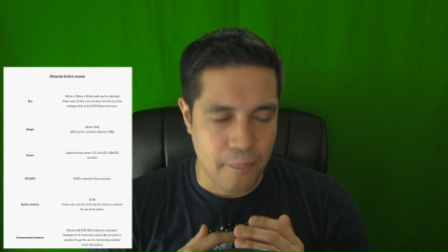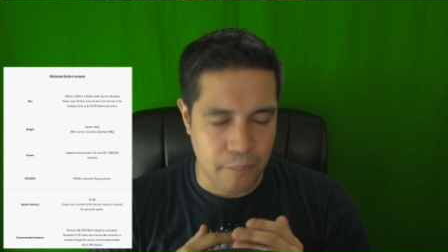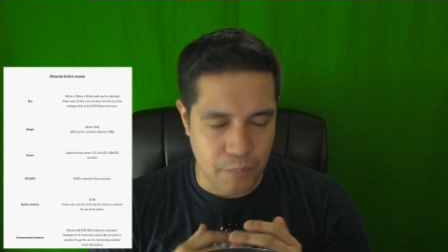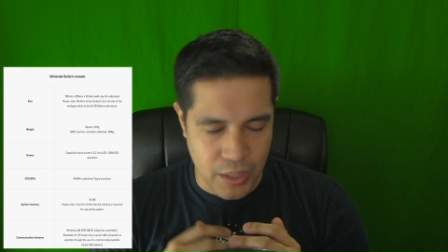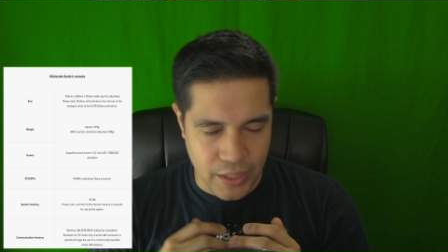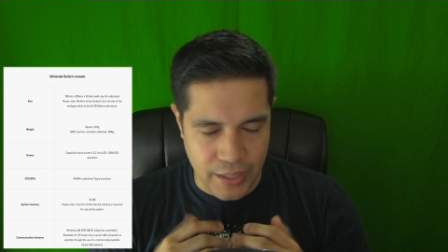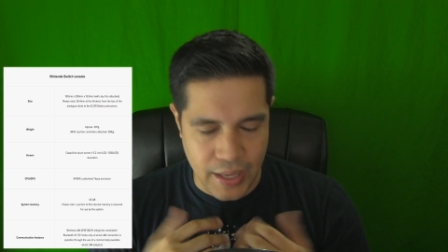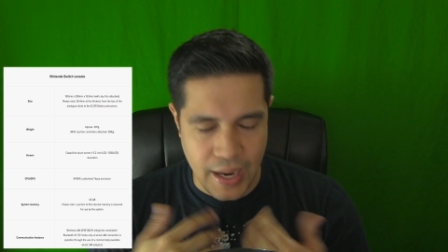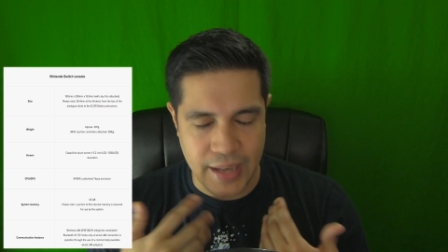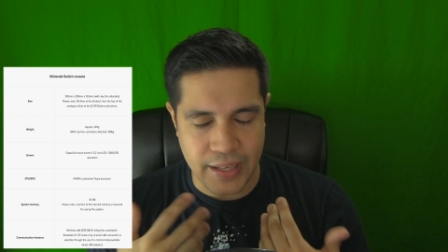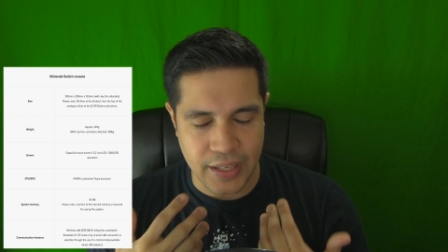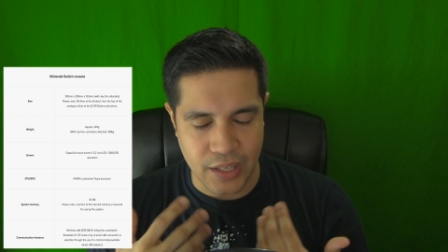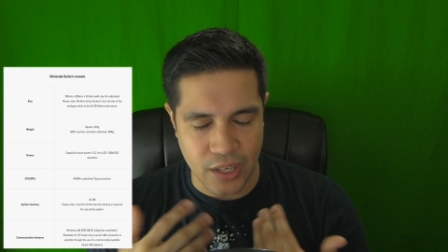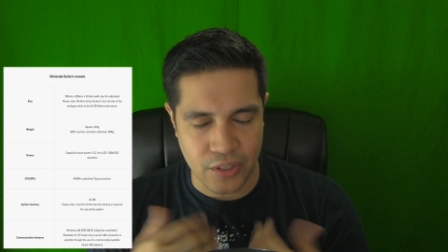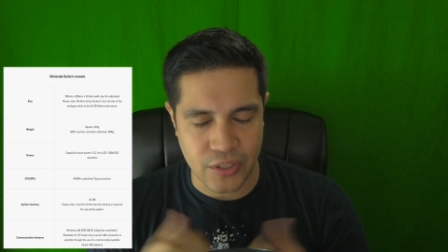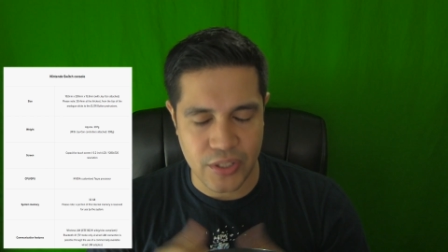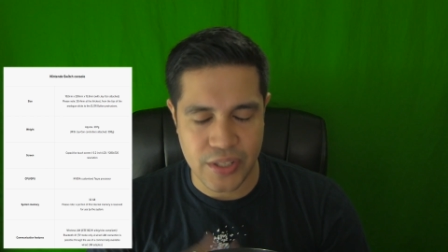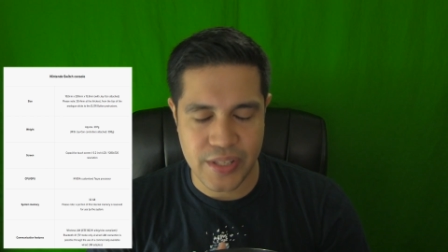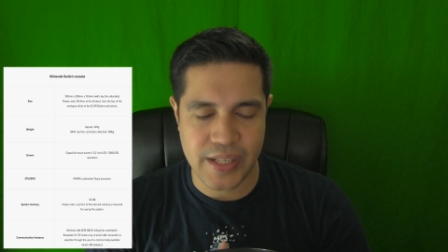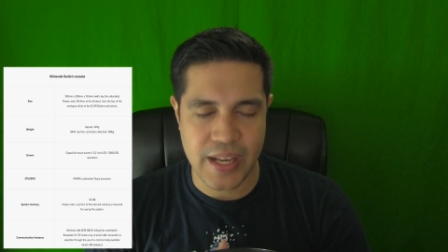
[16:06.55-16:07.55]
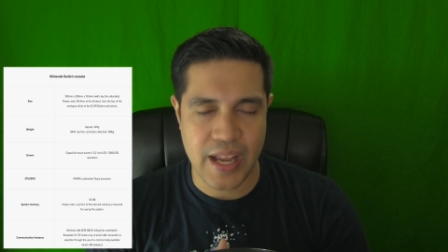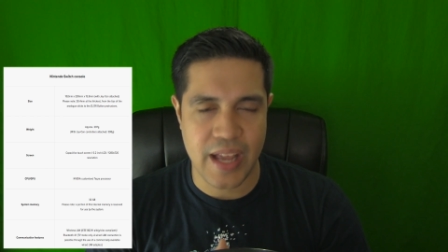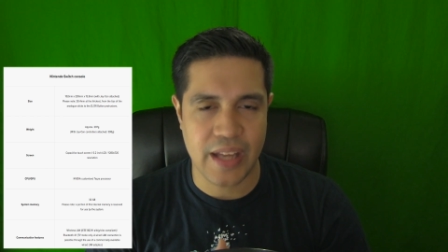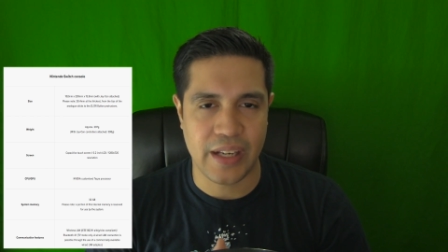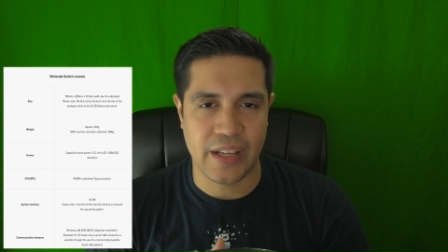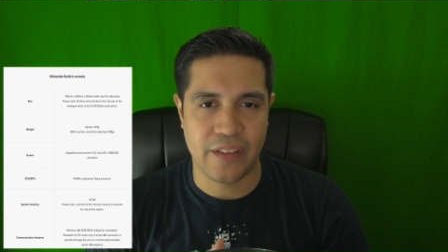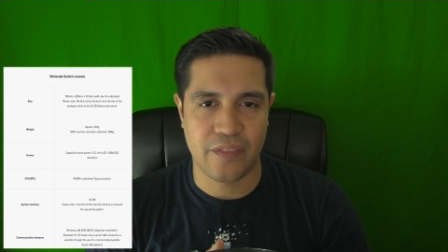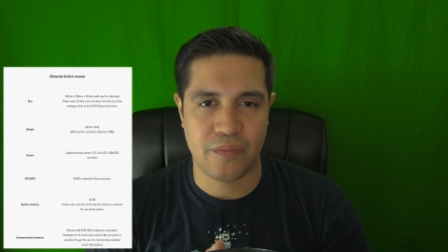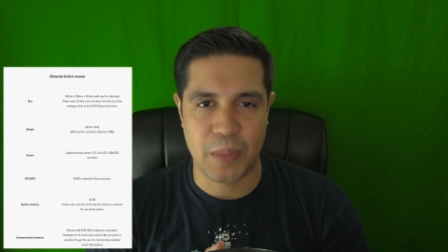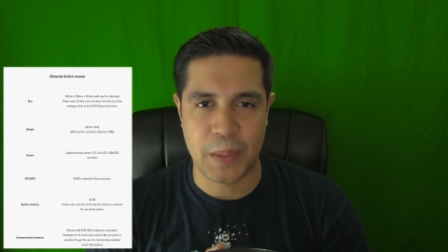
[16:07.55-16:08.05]
but I can
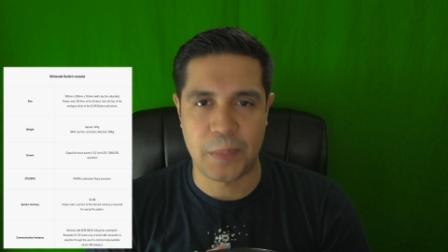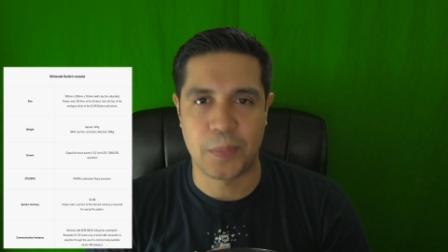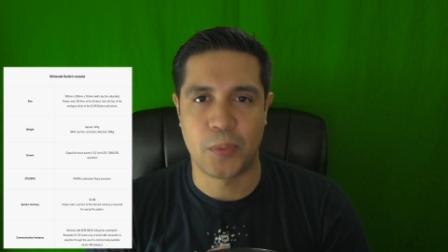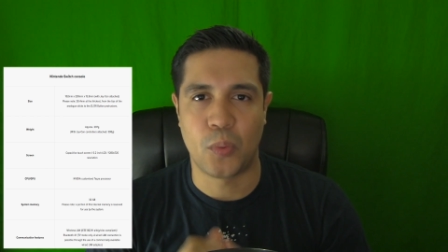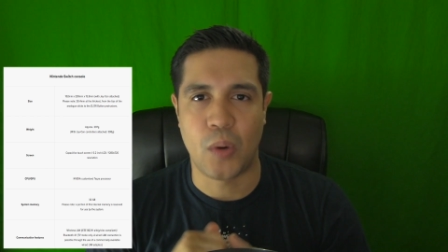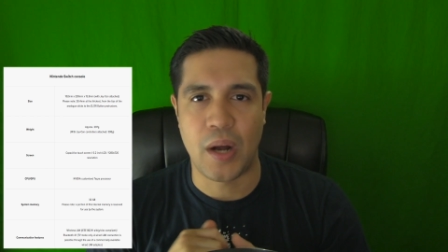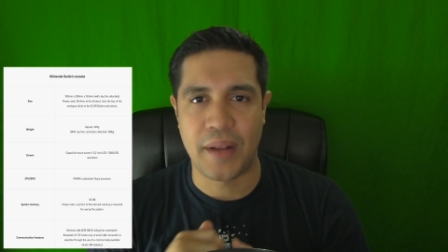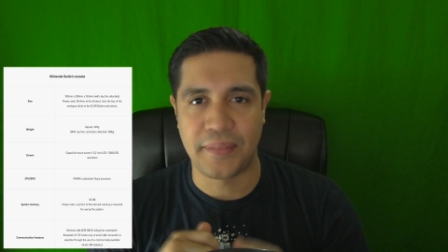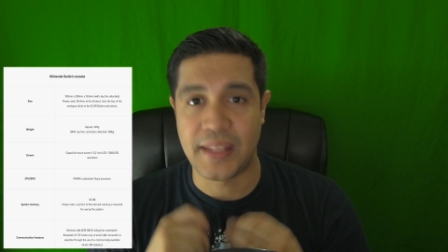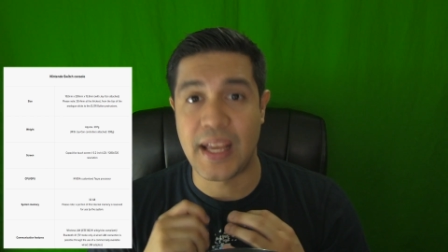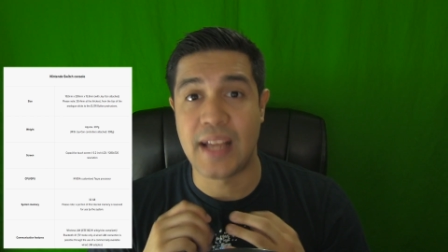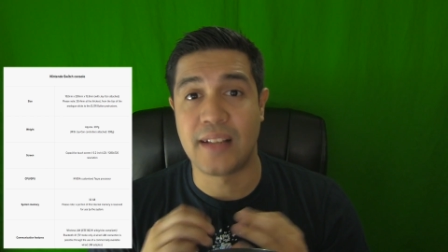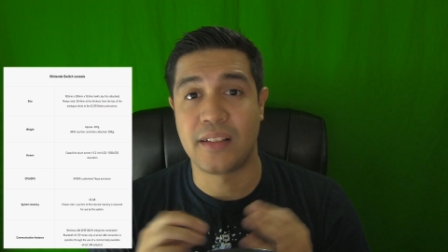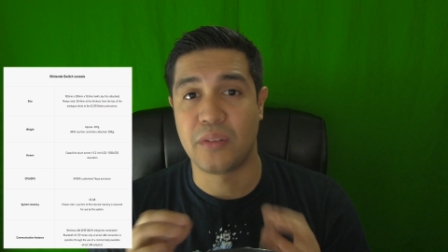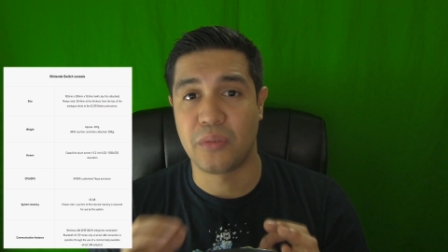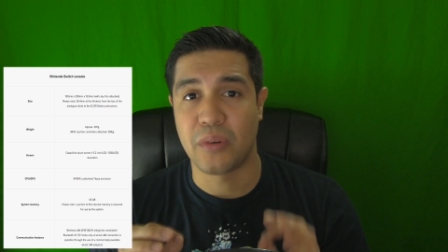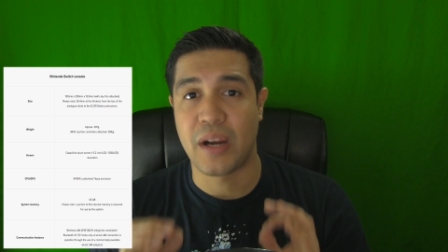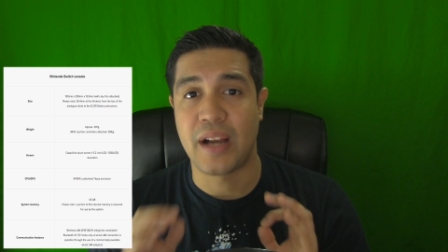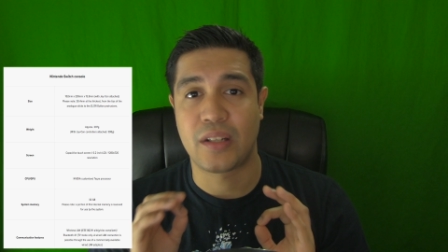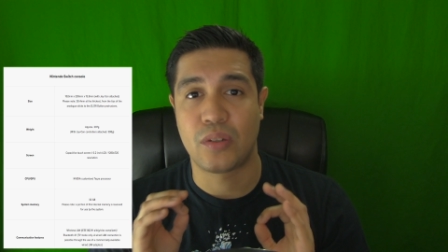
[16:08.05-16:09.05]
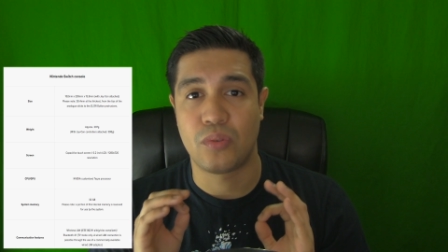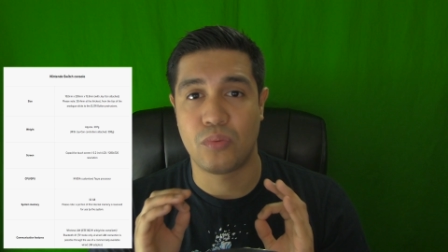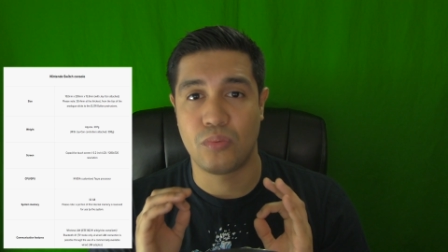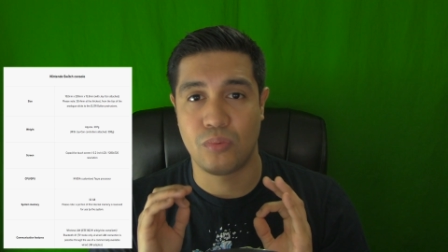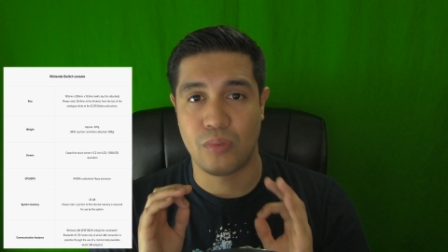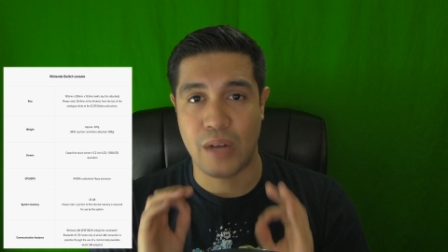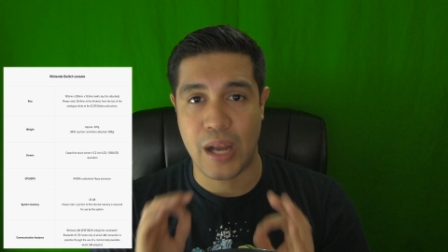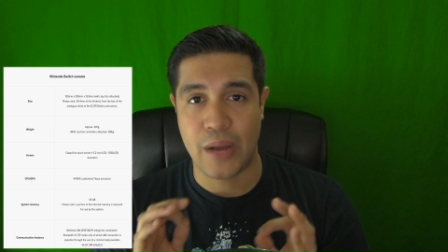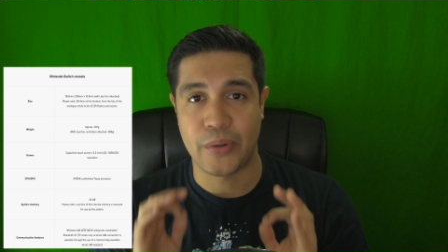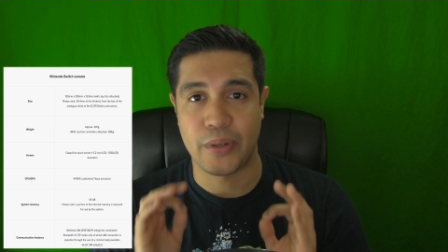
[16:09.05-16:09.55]
understand if people want that direct
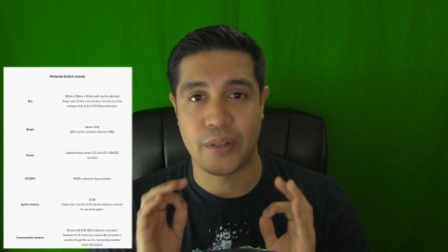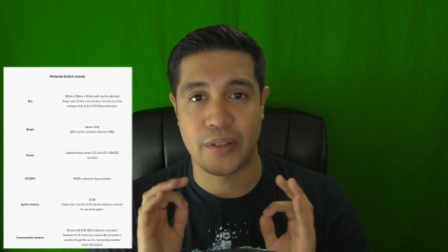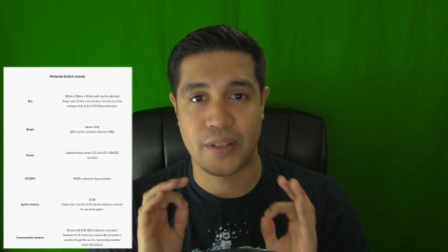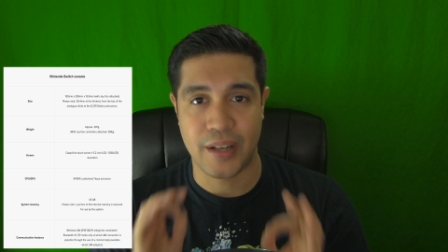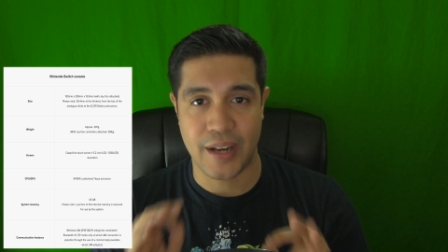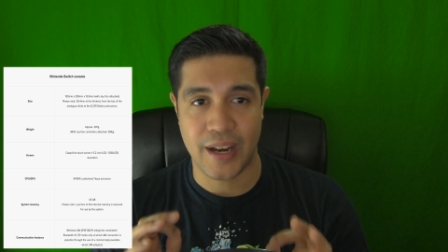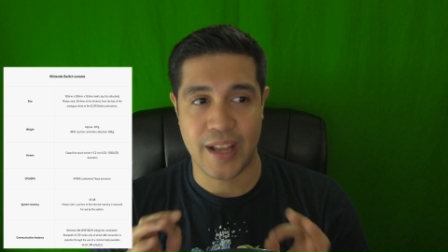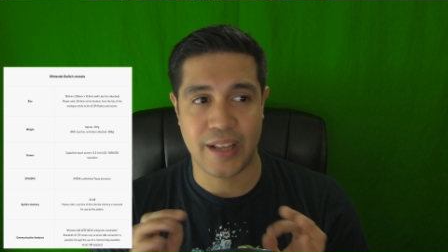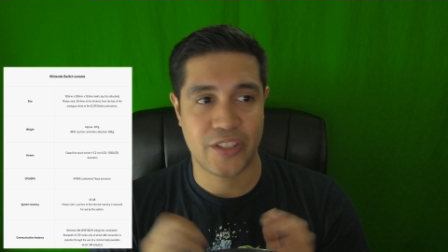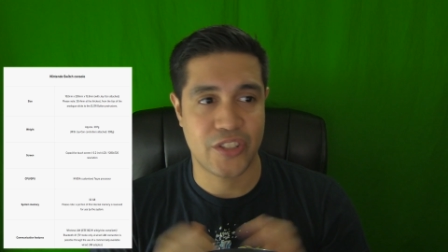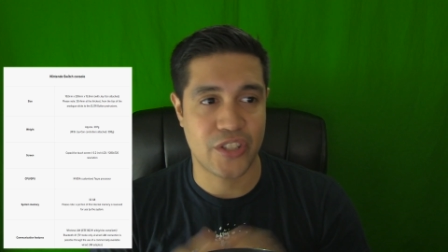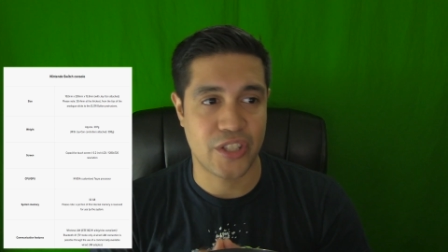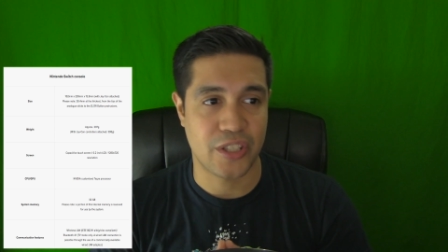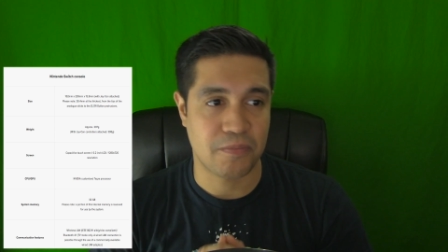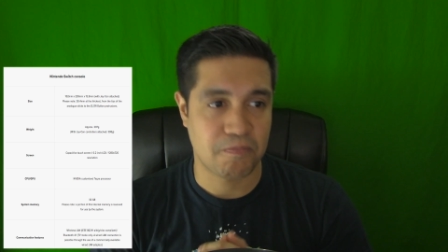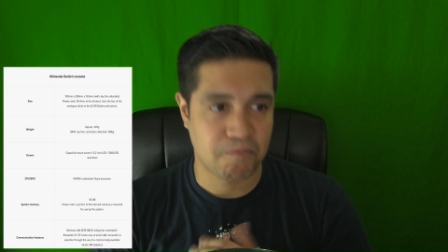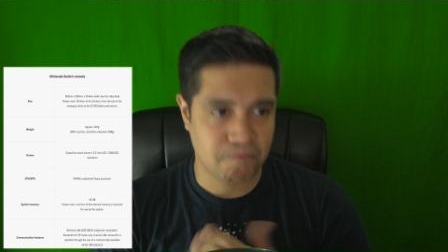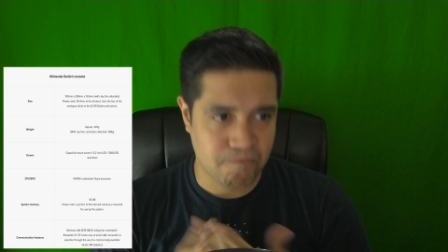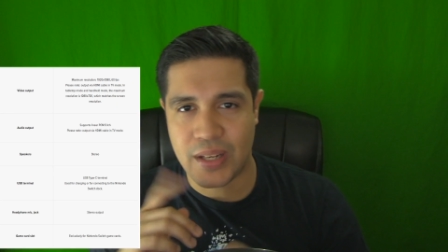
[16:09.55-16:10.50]
router connection.